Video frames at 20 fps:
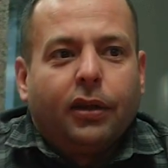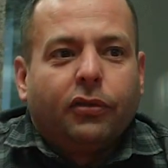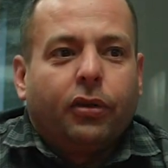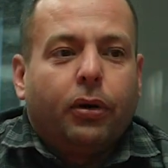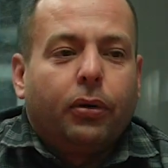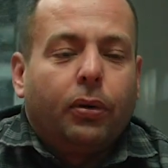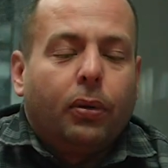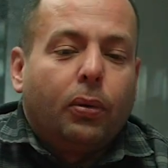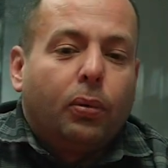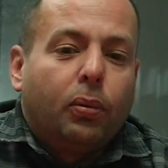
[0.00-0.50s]

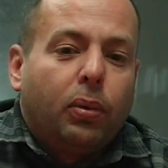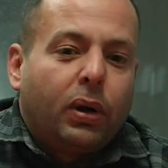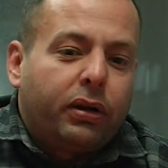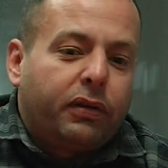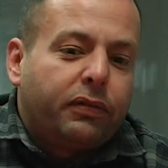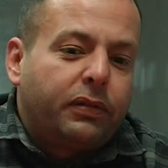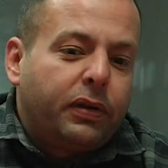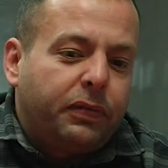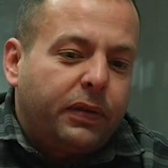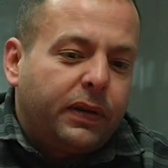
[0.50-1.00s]
So
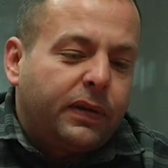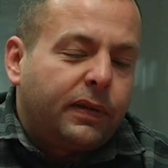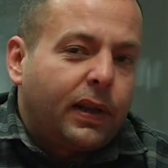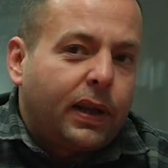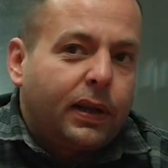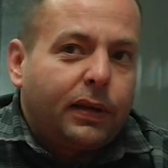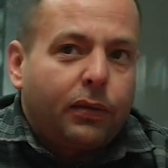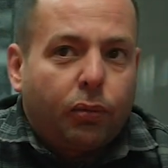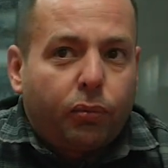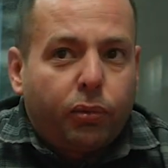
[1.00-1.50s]
one of the
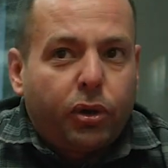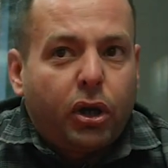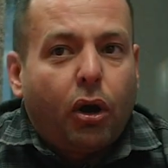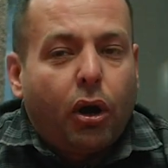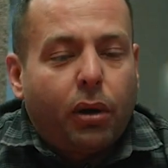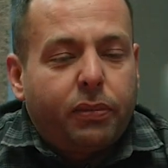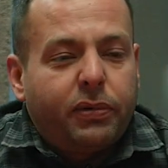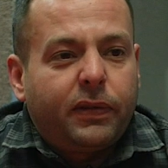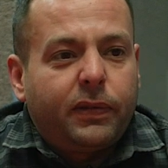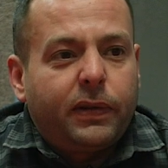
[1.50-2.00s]
things that
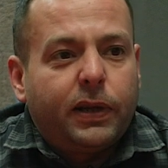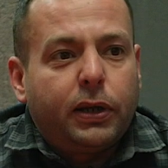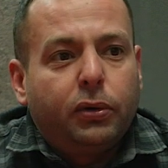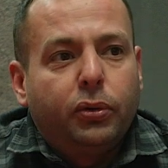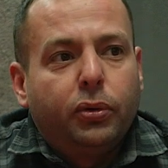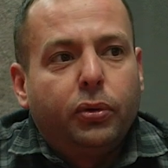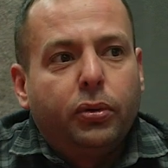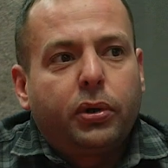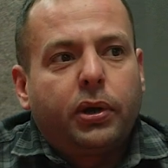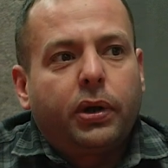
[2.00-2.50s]
we
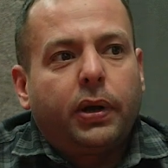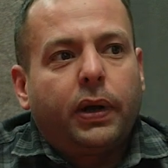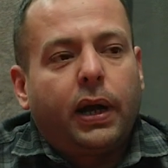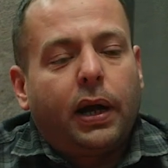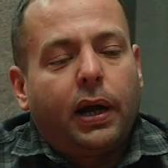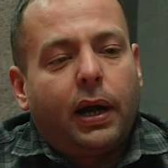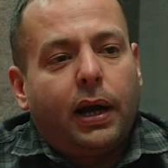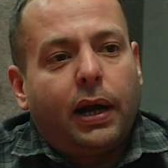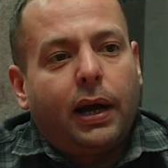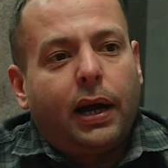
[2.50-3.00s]
obviously look
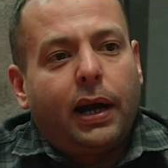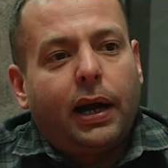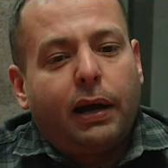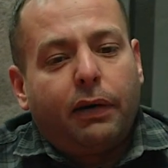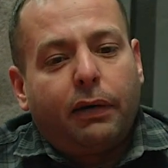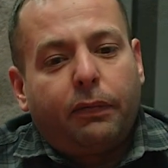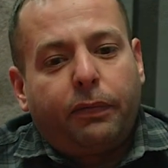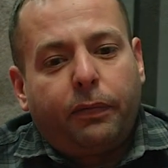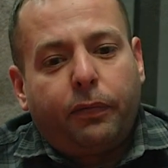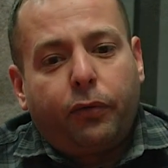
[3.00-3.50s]

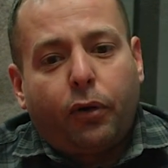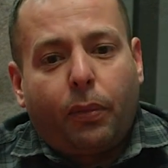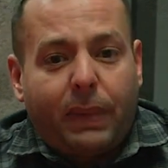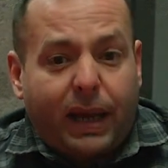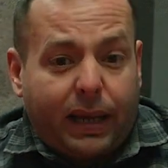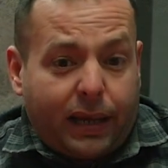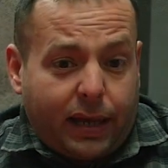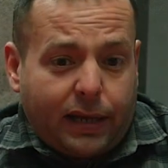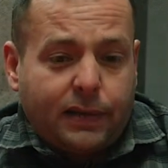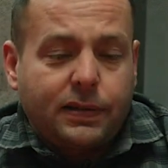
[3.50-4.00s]

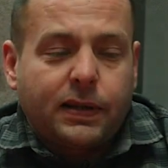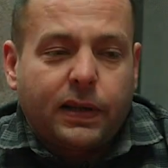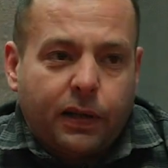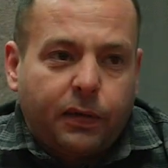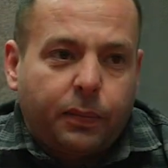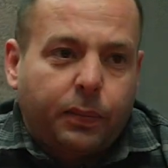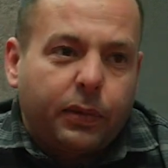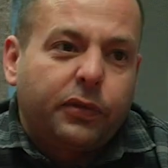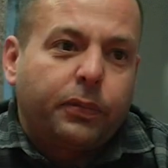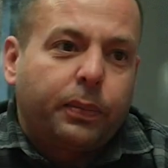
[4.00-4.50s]
from a
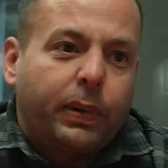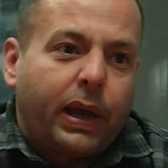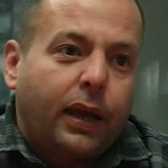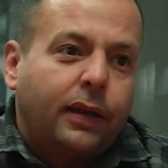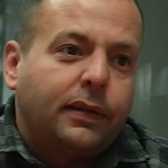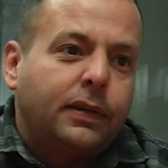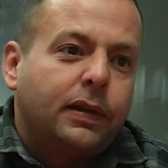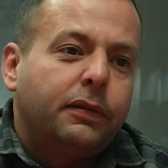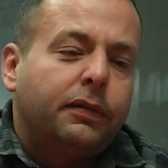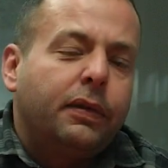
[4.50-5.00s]
candidate
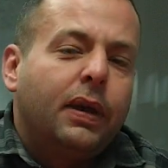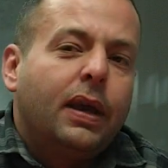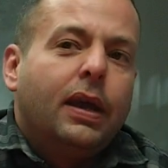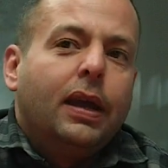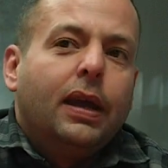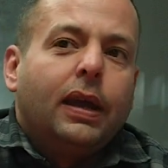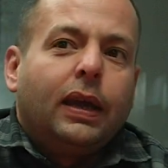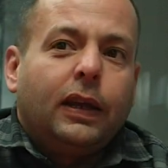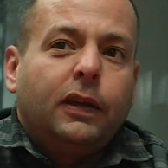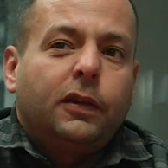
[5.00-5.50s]
perspective
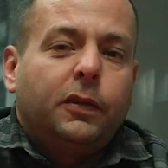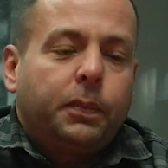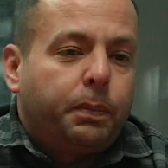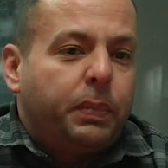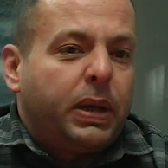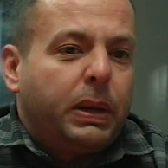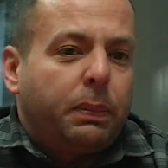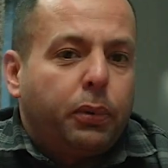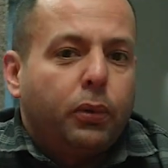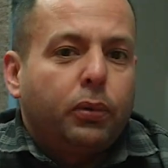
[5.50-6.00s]
is
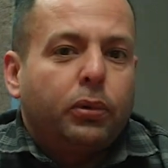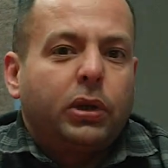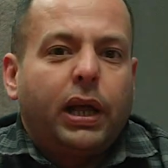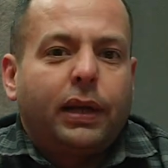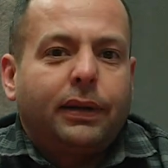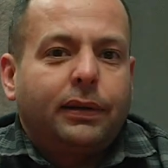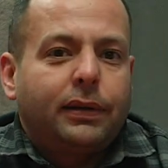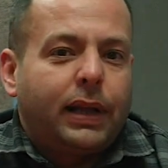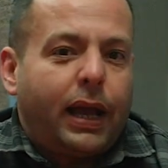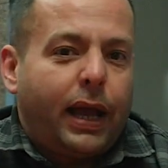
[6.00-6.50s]
people
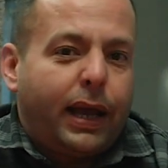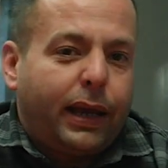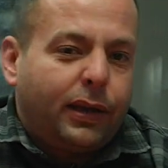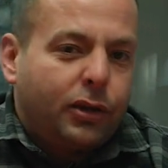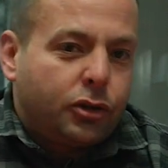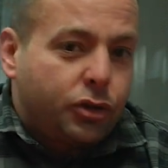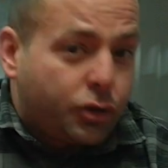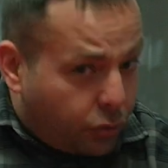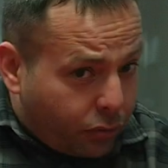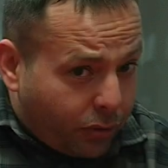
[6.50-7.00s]
that
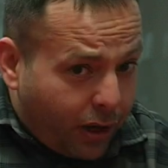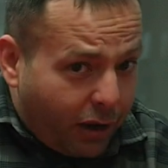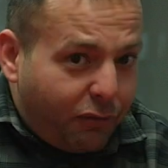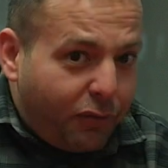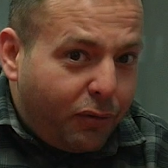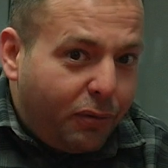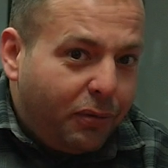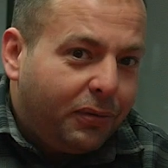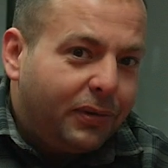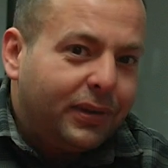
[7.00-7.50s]
like to
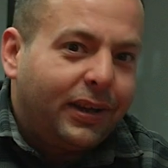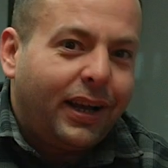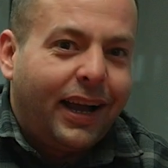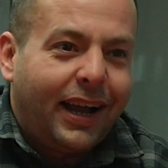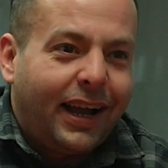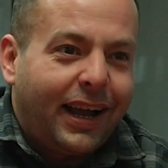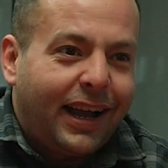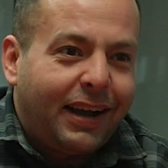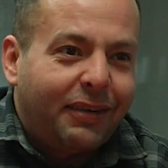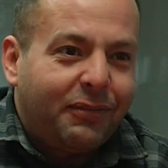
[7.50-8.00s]
travel,
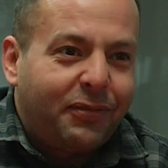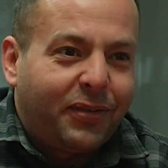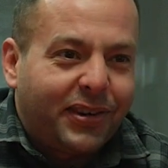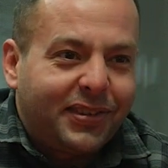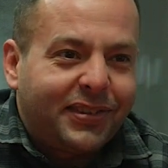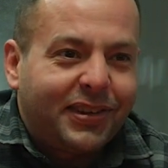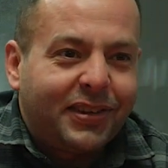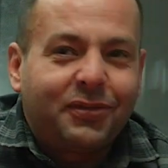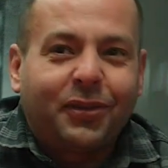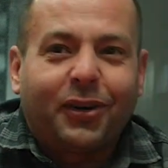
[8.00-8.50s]

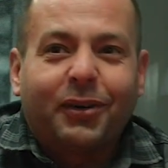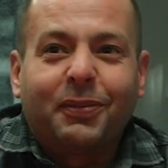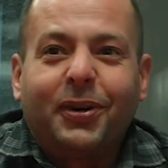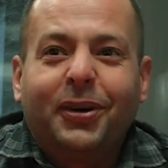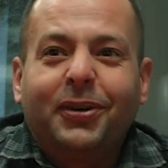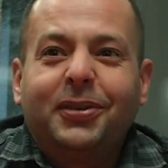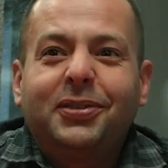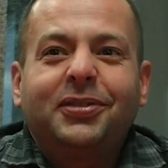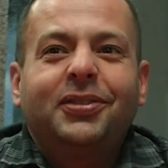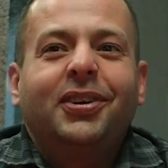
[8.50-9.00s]
first and
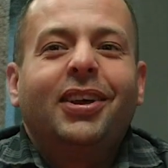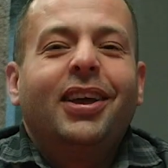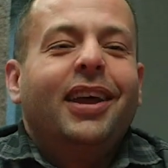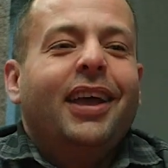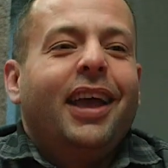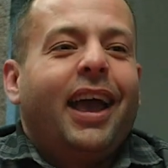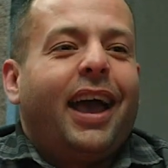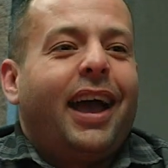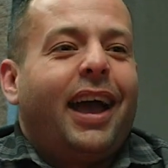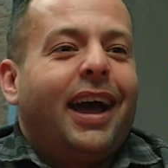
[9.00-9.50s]
foremost,
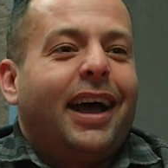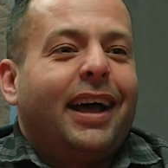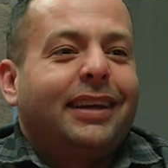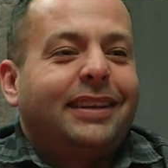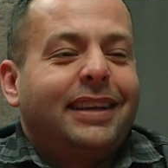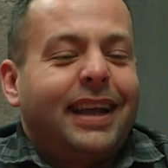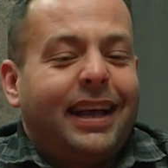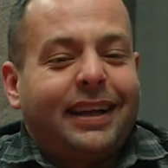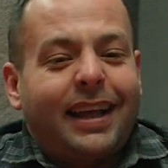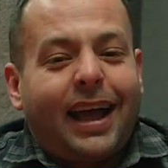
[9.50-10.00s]

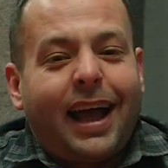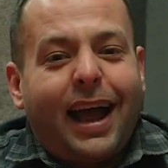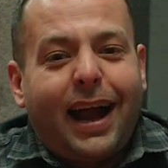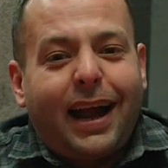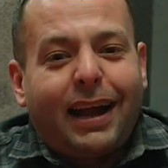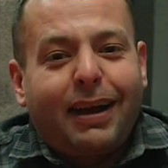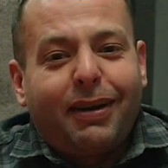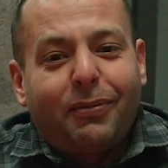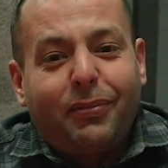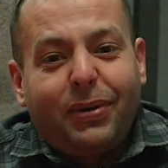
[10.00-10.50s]
that
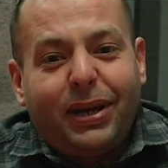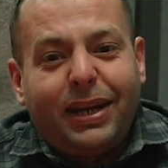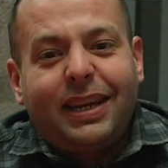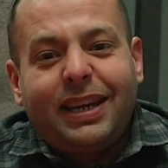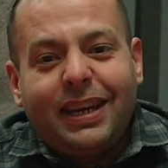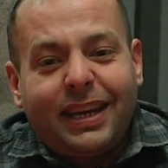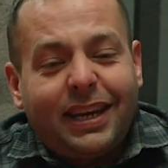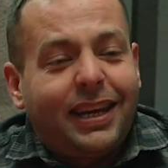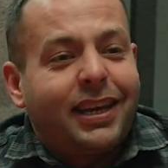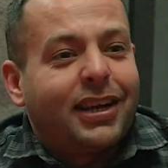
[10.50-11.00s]
are
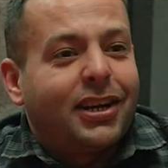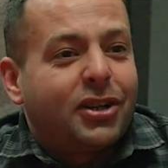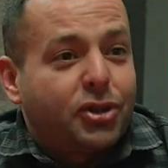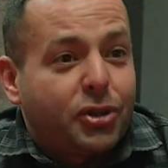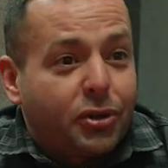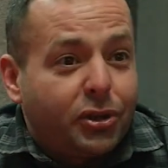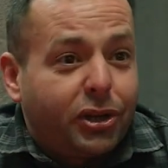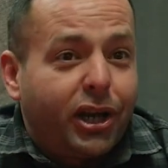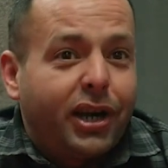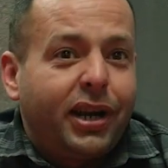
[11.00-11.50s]
really eager
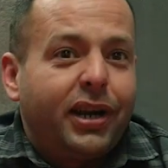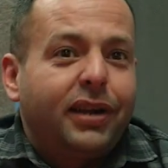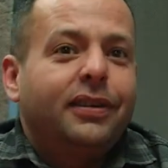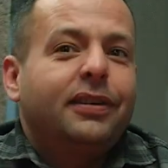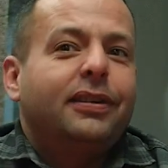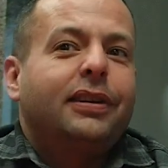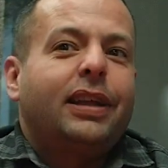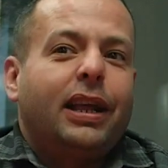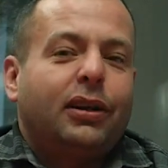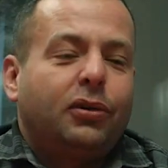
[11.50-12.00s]
to
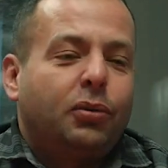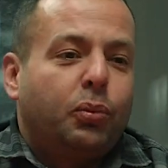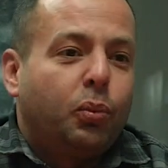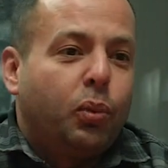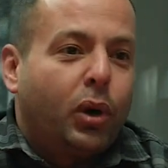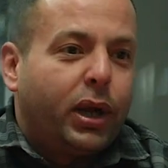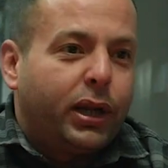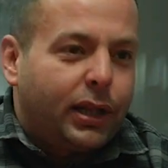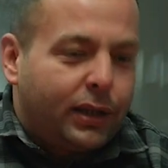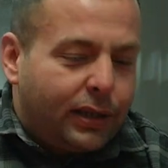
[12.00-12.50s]
learn, that
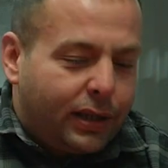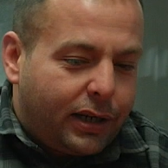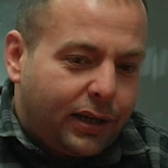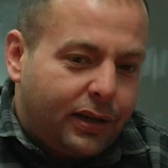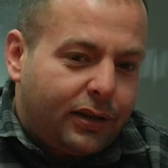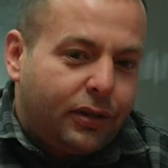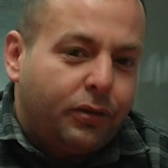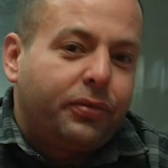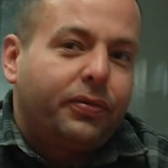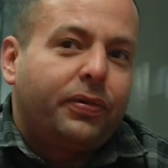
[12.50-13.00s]
want to
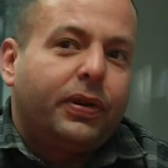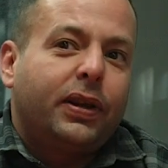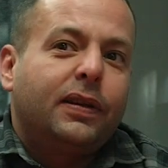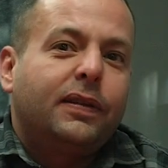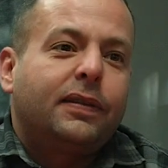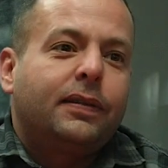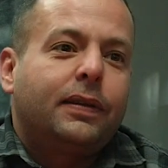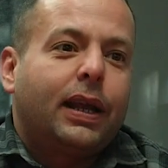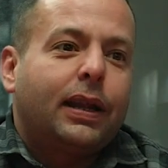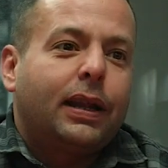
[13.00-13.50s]
learn new
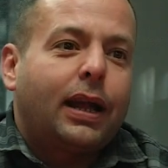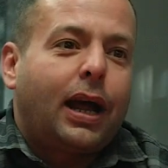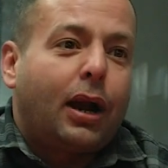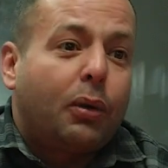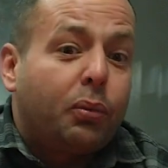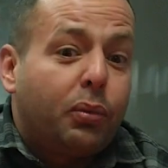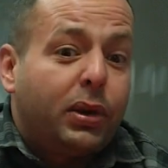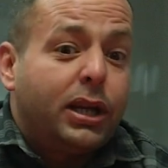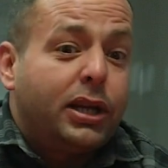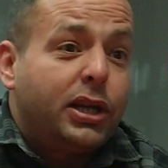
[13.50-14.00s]
things, that
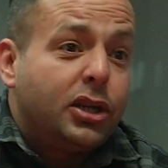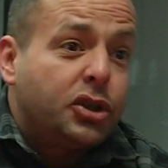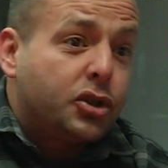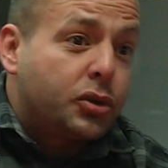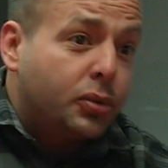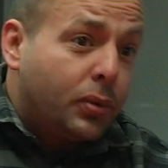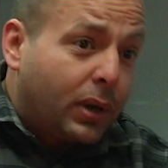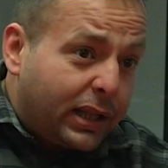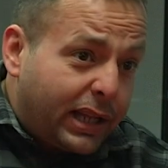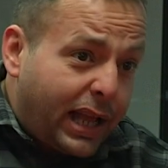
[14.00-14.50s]
are
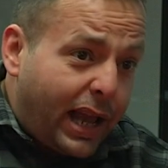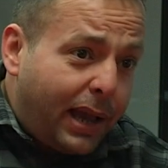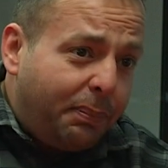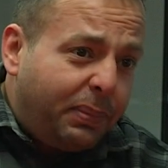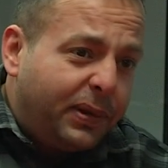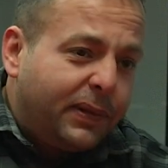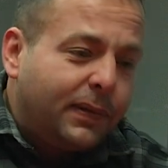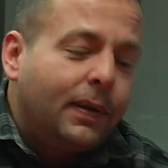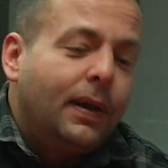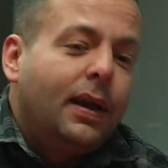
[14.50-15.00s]
willing to
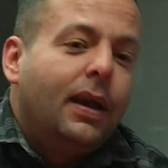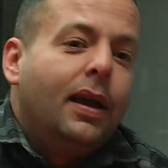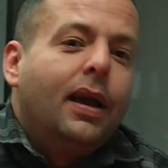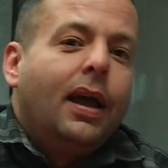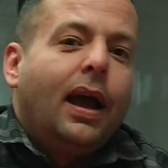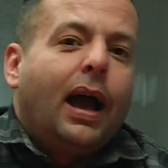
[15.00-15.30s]
adapt.